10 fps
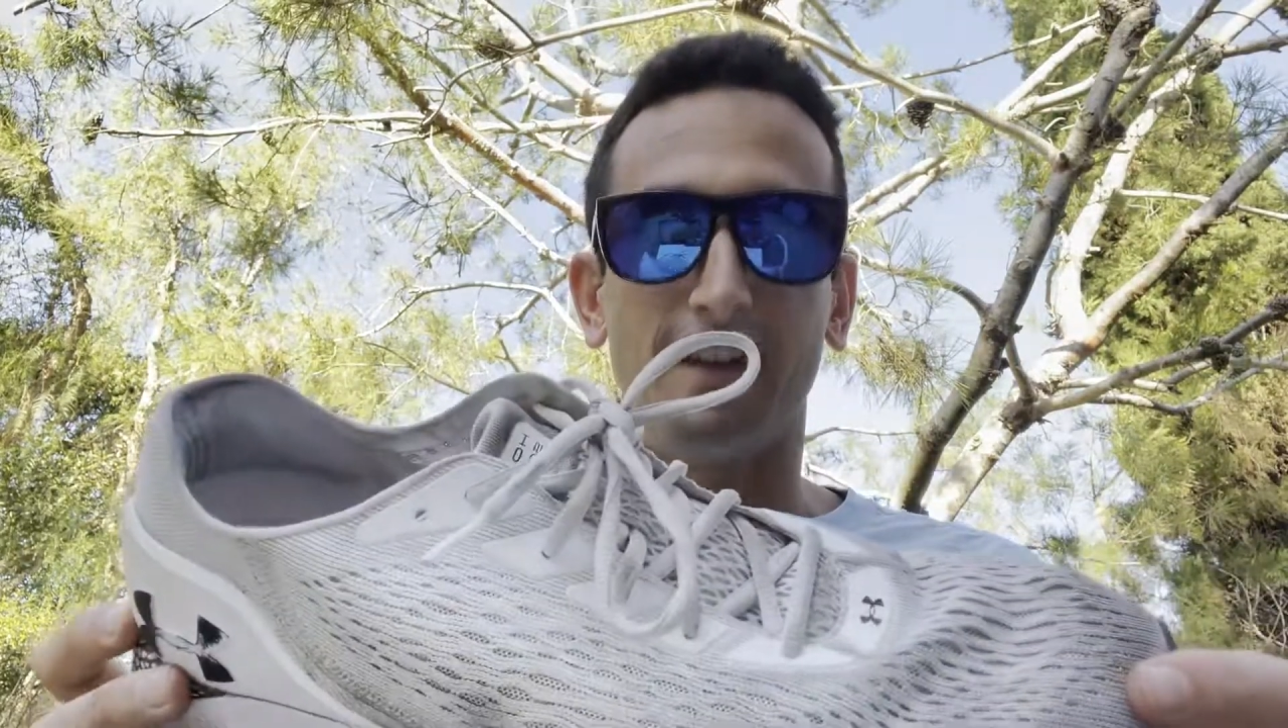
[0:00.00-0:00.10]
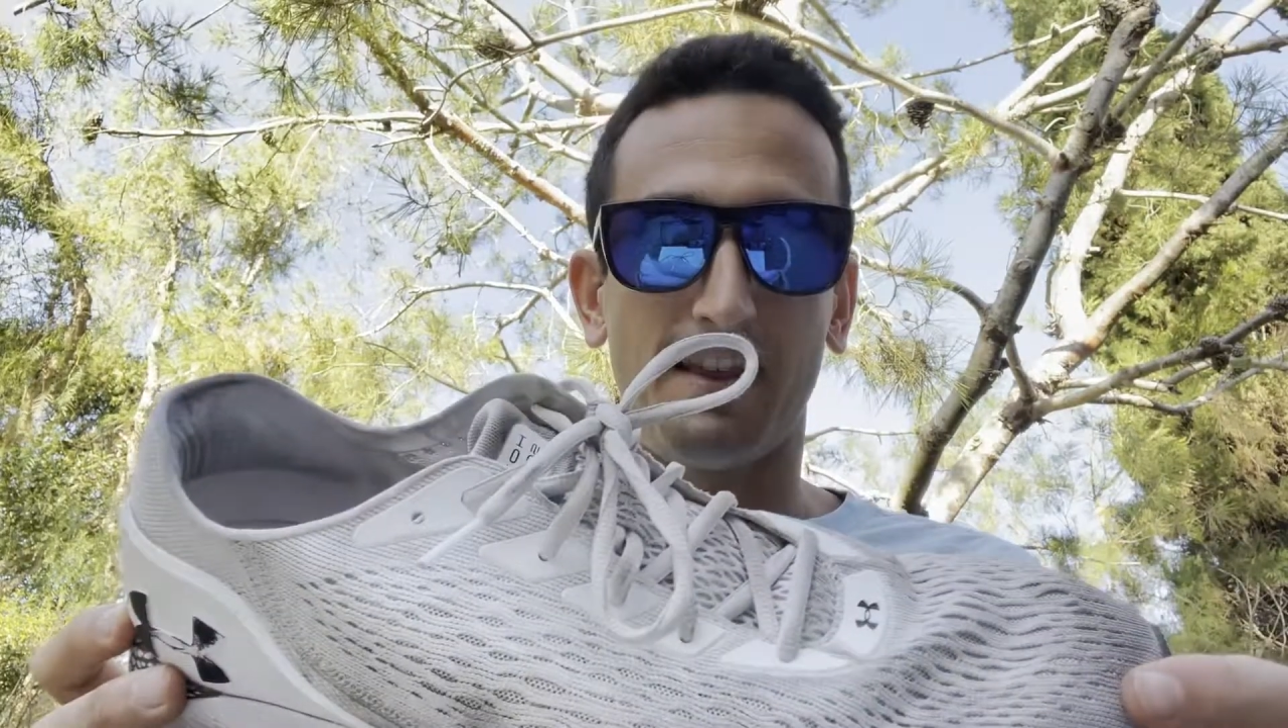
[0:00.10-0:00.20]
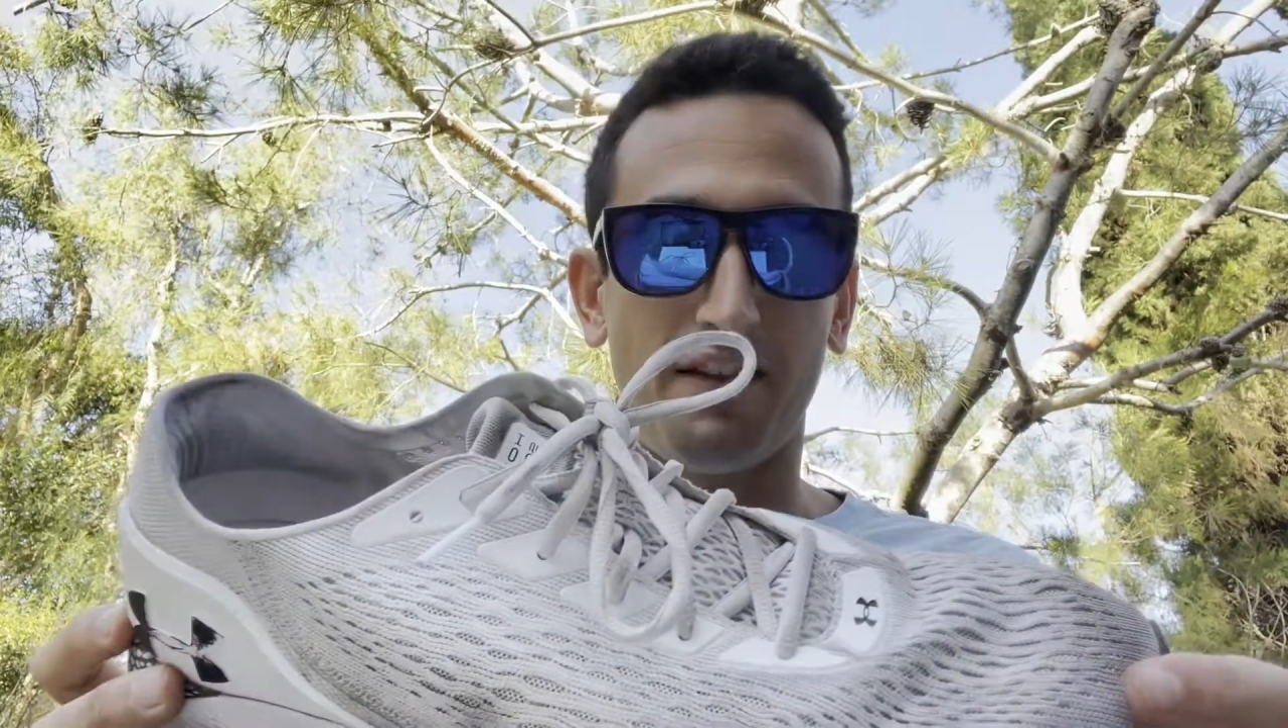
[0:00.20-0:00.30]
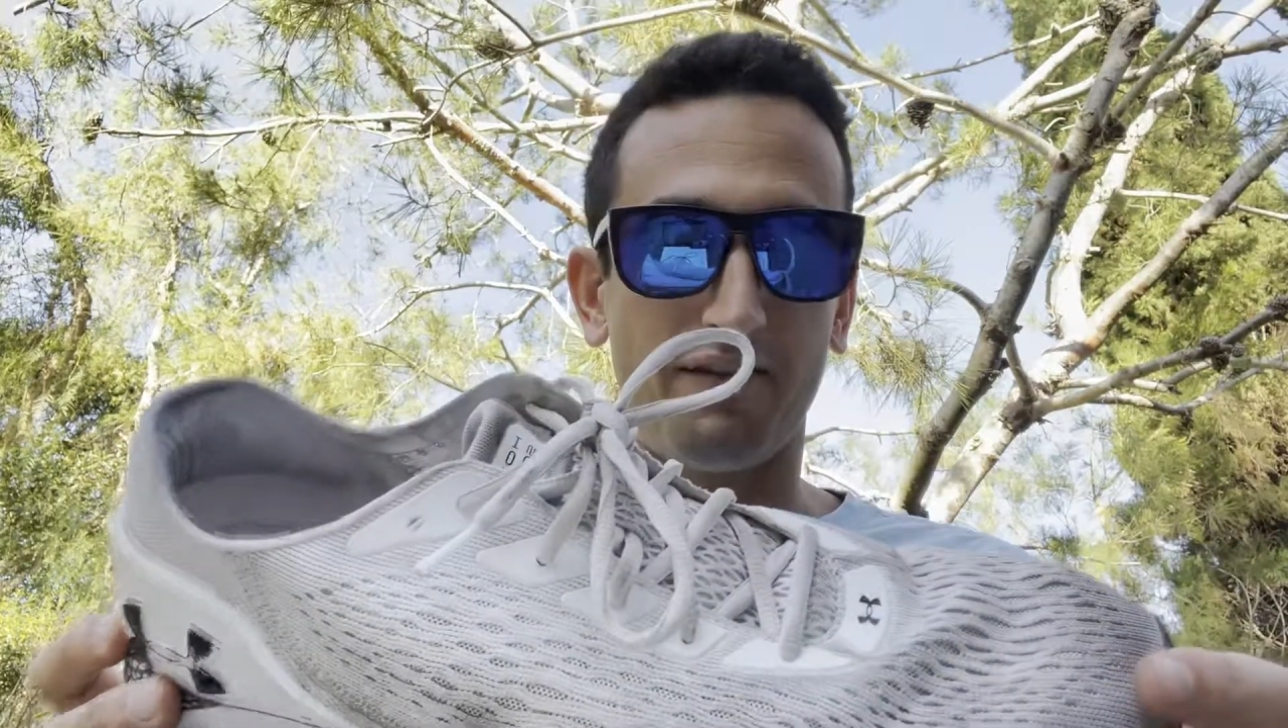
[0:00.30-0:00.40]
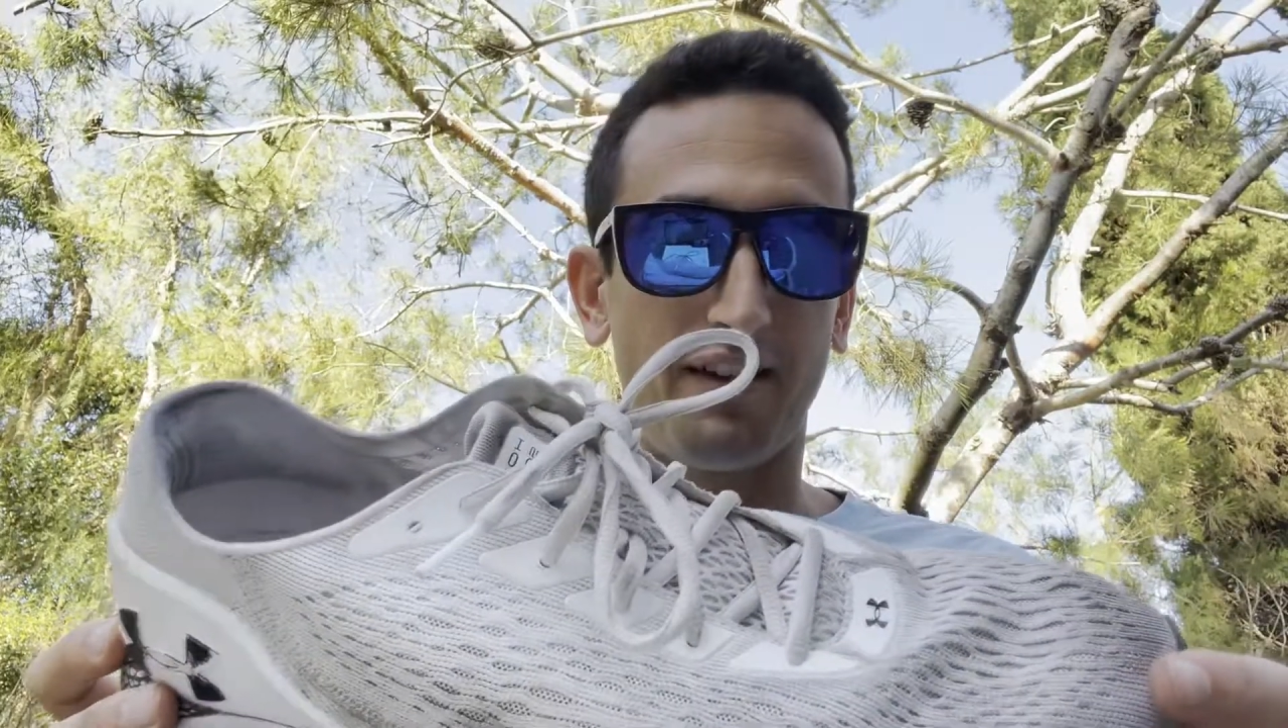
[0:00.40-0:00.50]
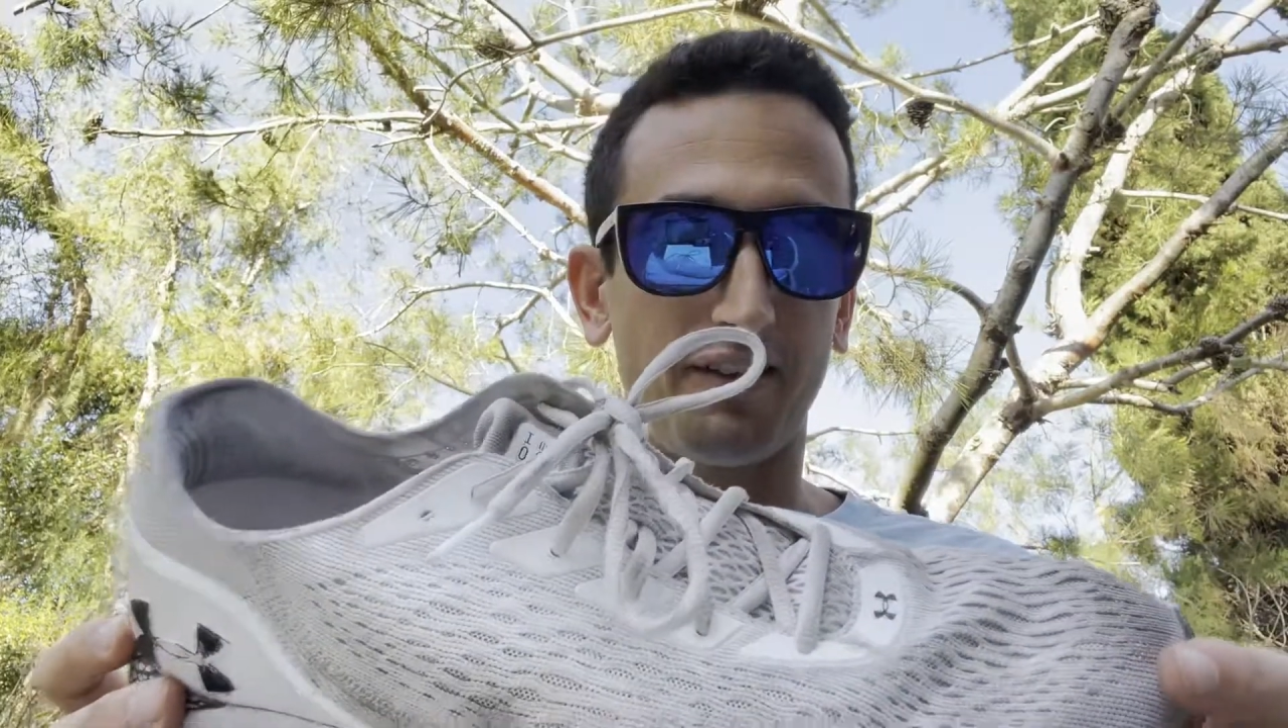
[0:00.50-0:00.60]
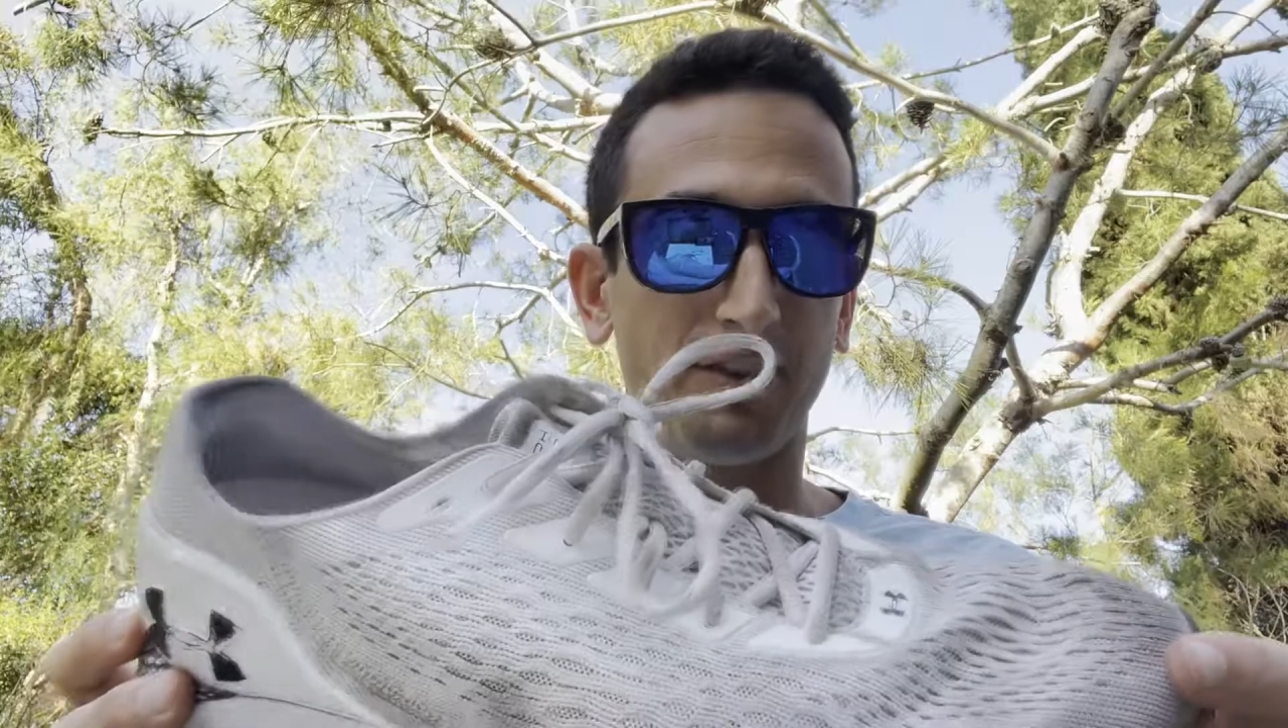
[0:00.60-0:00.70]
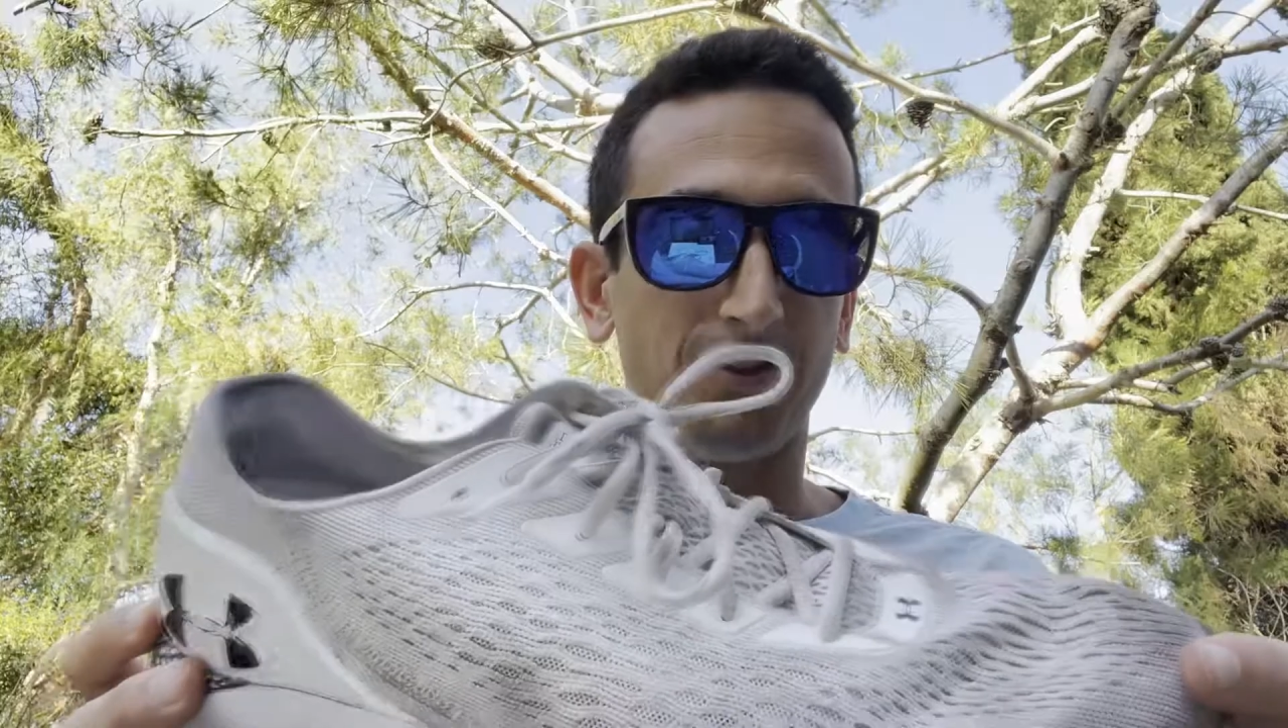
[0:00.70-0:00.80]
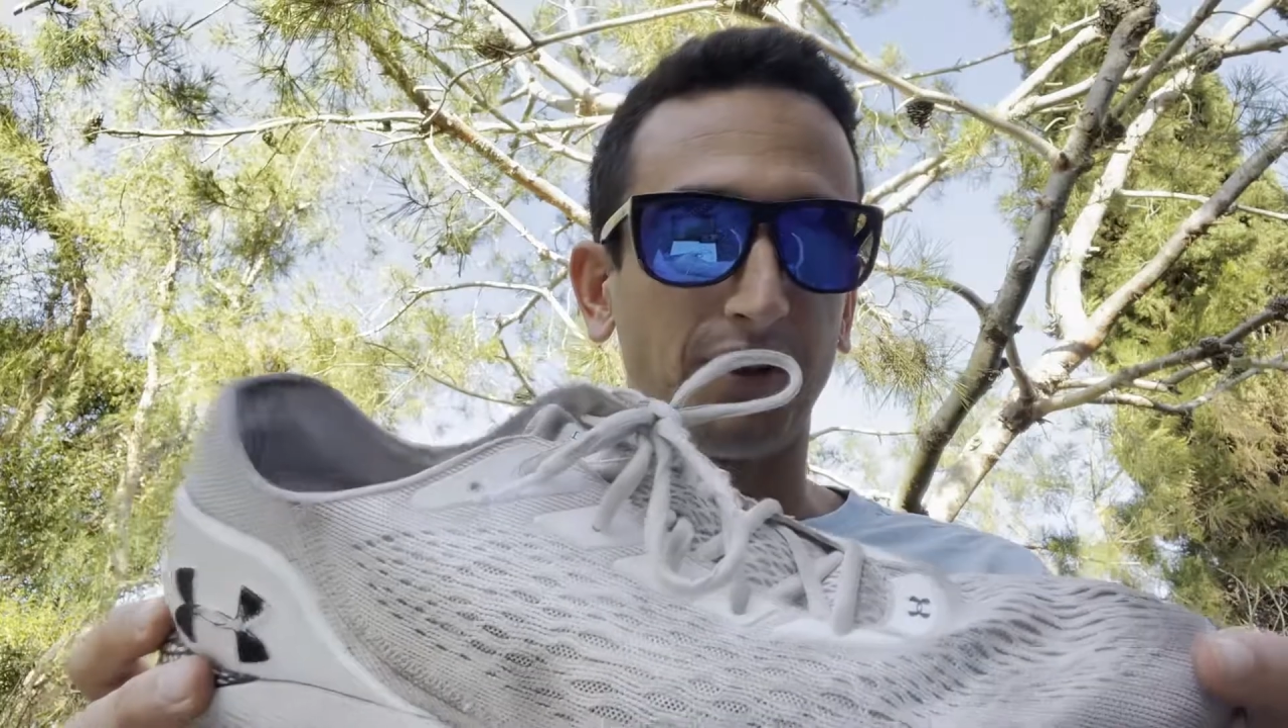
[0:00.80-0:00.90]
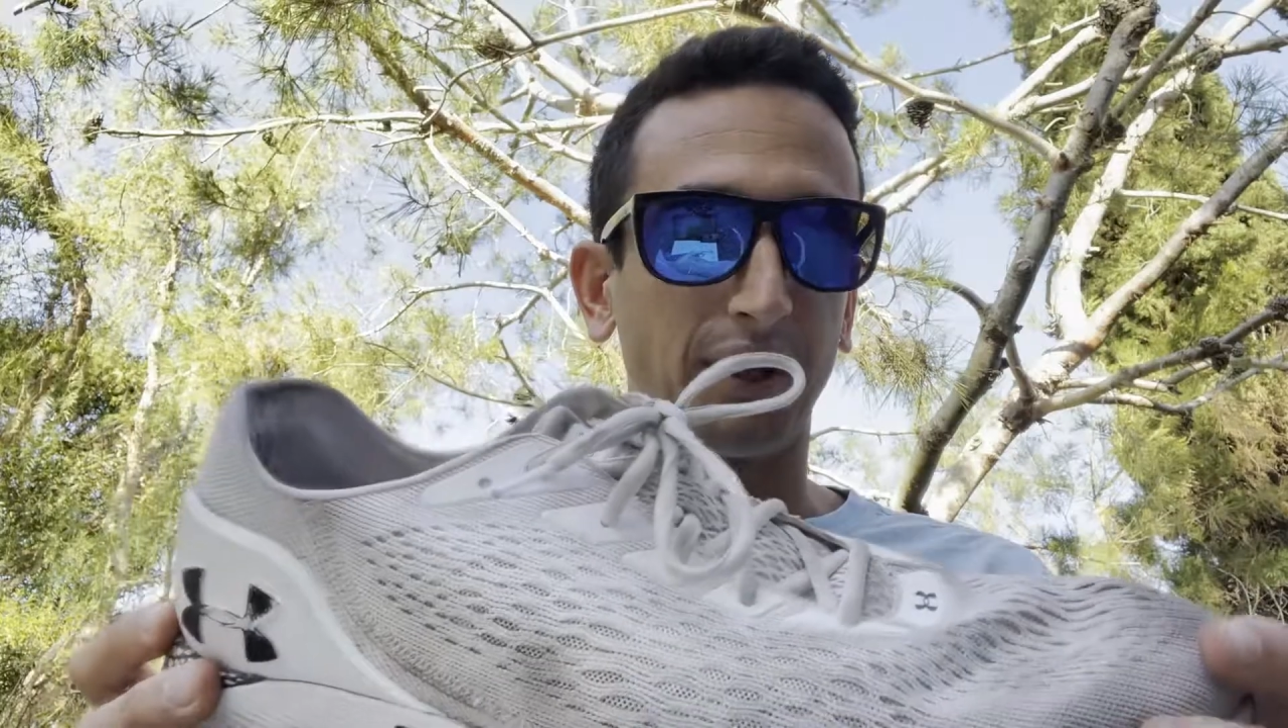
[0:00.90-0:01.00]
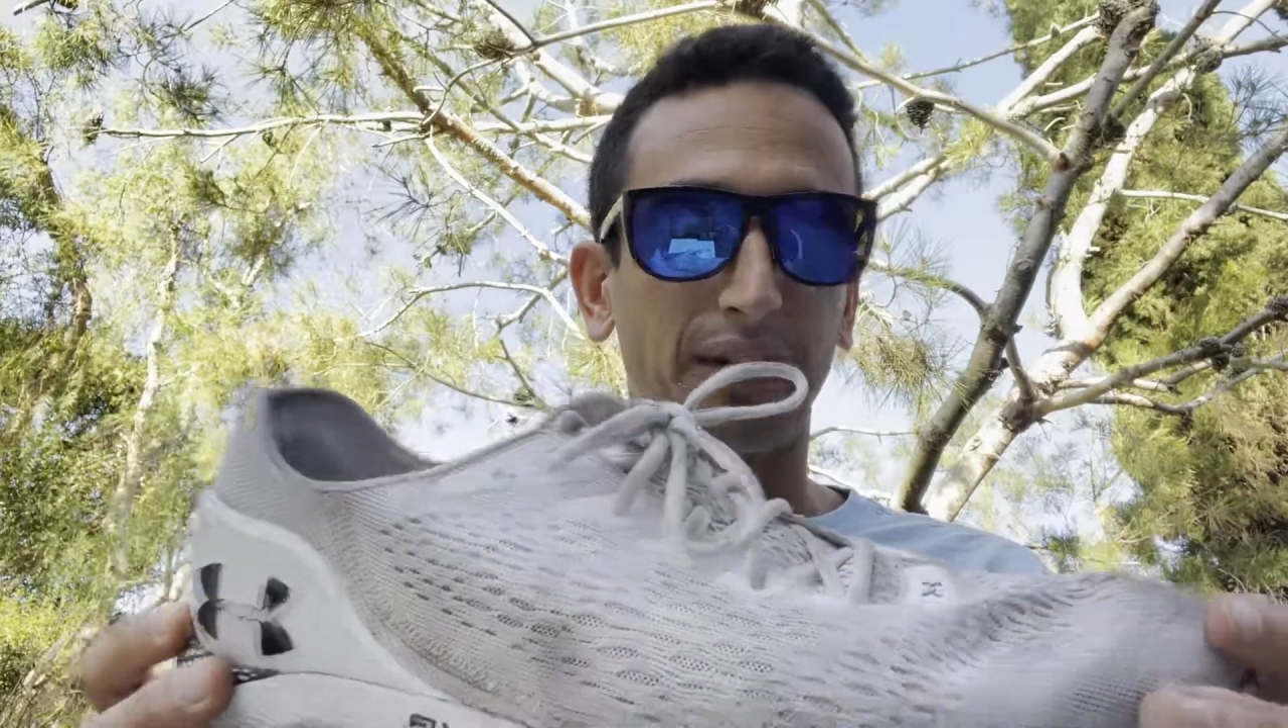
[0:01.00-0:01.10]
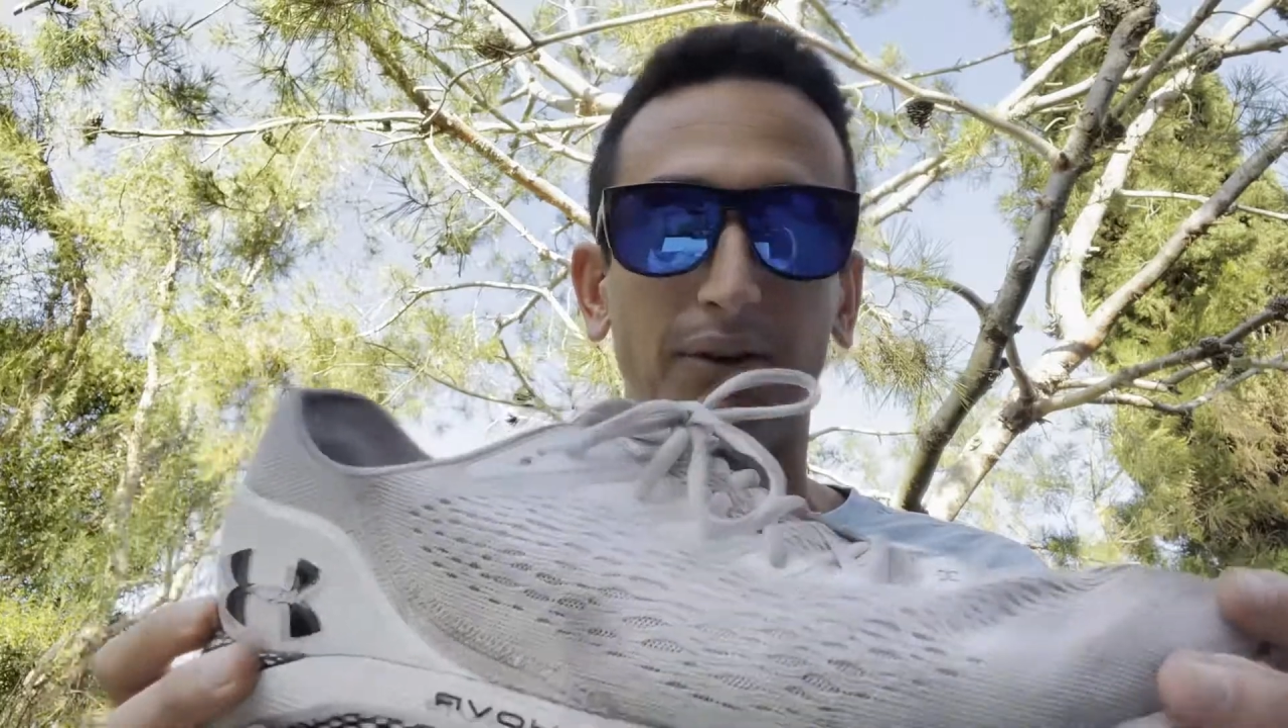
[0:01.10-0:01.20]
and they felt really,